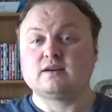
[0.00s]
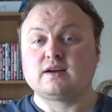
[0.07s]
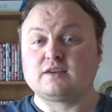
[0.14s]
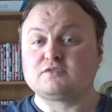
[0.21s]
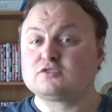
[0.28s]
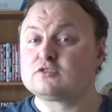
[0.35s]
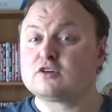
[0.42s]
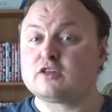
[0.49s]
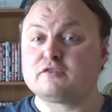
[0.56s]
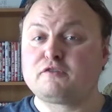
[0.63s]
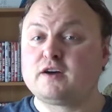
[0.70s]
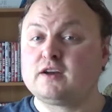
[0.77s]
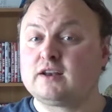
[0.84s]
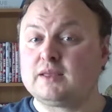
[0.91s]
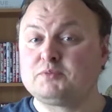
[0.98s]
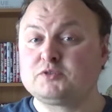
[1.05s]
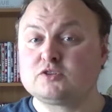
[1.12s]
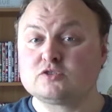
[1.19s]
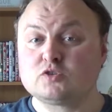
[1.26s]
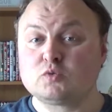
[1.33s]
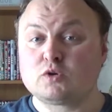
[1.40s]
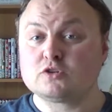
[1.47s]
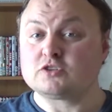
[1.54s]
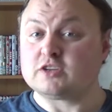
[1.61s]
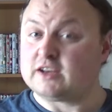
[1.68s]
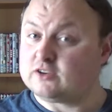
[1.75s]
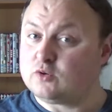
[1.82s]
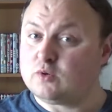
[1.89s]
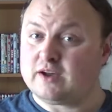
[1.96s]
I've still got the final episode to watch,
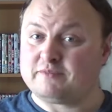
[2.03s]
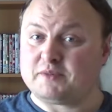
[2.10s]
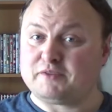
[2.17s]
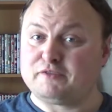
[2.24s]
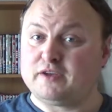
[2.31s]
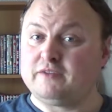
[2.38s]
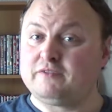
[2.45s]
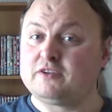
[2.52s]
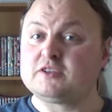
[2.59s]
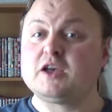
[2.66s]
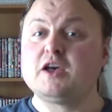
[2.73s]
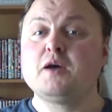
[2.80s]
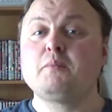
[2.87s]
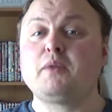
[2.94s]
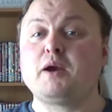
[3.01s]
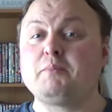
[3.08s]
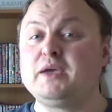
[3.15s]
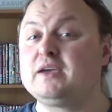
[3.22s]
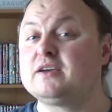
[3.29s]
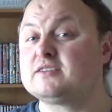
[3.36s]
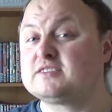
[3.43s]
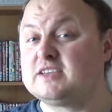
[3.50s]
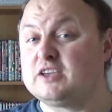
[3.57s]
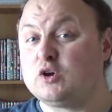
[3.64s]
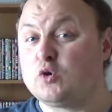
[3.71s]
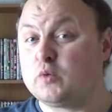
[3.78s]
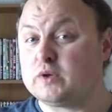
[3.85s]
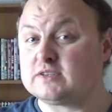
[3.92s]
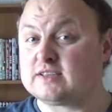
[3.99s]
and I do have my favourites, but I'm eager to see
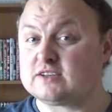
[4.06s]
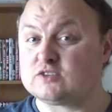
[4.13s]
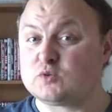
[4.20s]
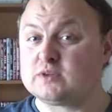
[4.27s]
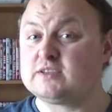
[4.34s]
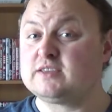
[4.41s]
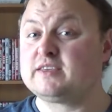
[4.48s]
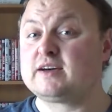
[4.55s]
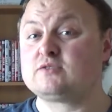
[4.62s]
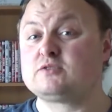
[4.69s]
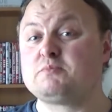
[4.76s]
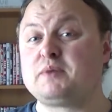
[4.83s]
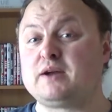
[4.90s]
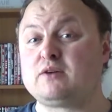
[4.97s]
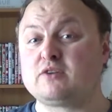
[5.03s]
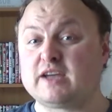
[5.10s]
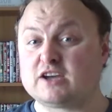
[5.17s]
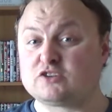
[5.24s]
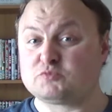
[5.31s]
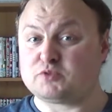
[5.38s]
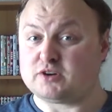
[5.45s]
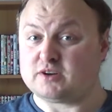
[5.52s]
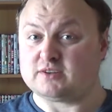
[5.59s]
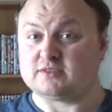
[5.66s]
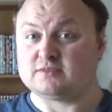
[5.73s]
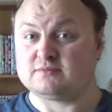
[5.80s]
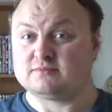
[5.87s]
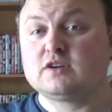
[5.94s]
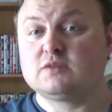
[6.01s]
who wins that twenty thousand pound cash prize.